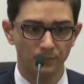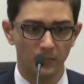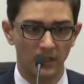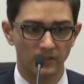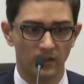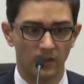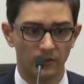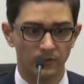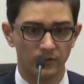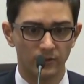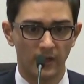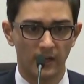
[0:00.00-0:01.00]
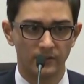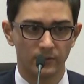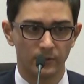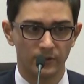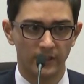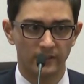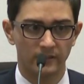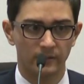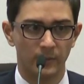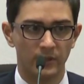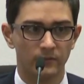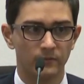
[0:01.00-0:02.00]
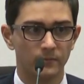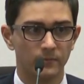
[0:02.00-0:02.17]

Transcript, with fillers: I saw those two guys who were chasing me.